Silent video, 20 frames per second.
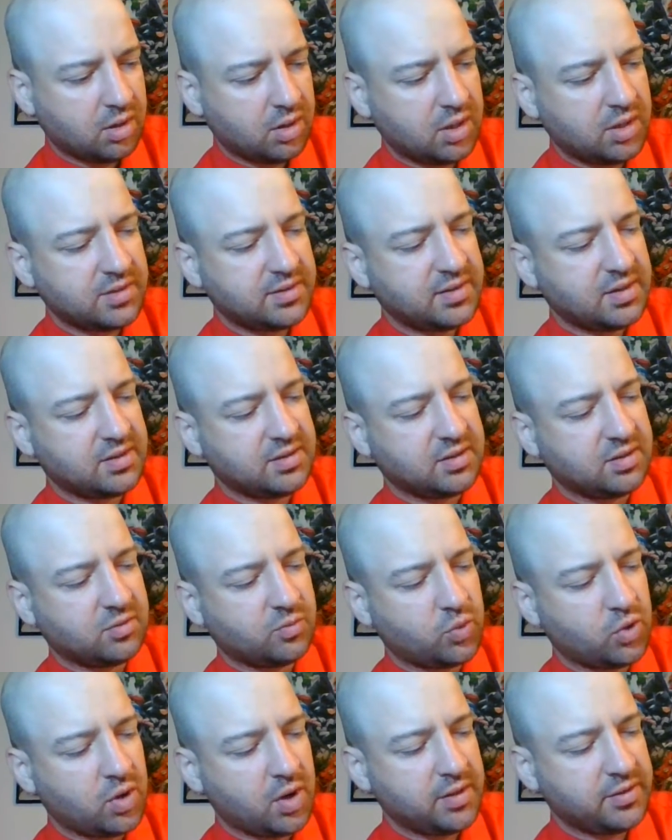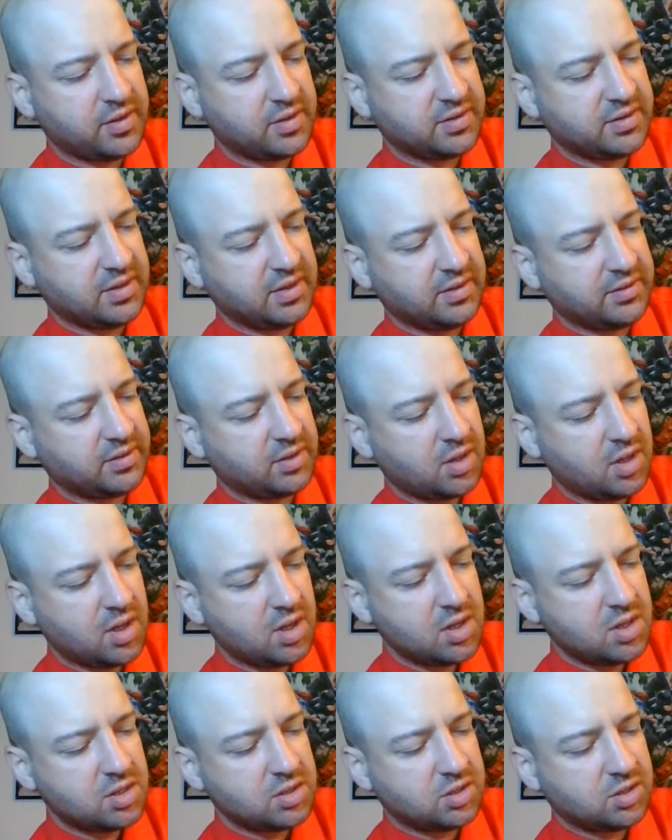And then it says in parentheses,
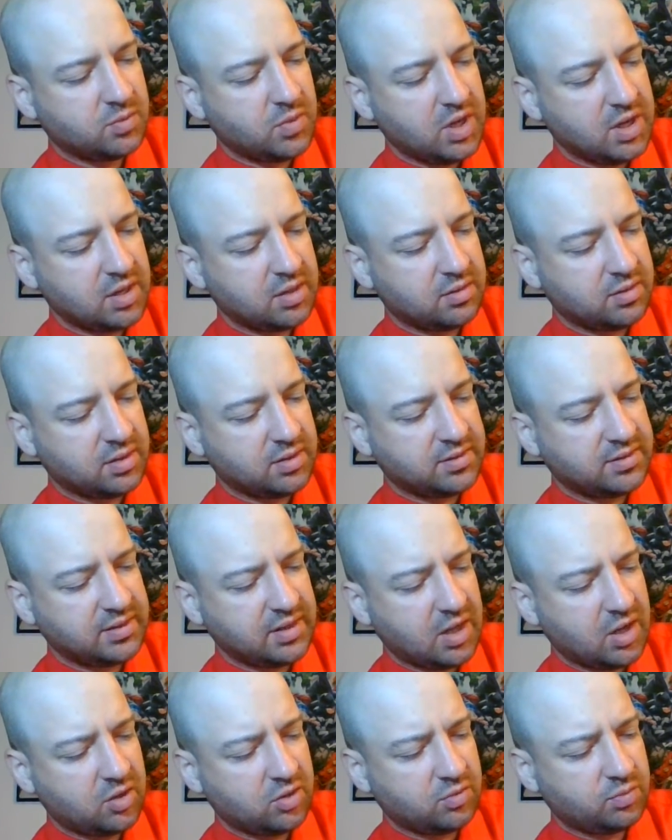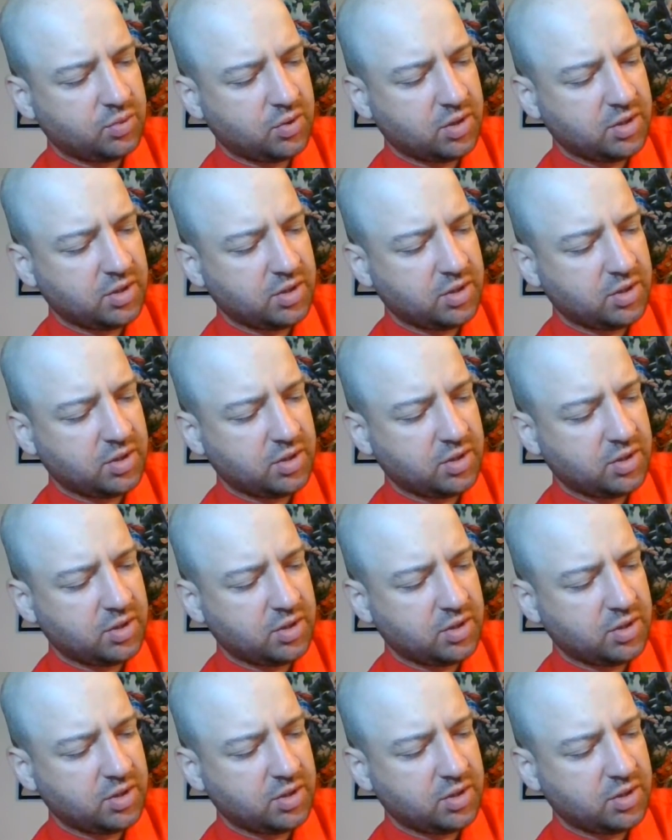to make this sound,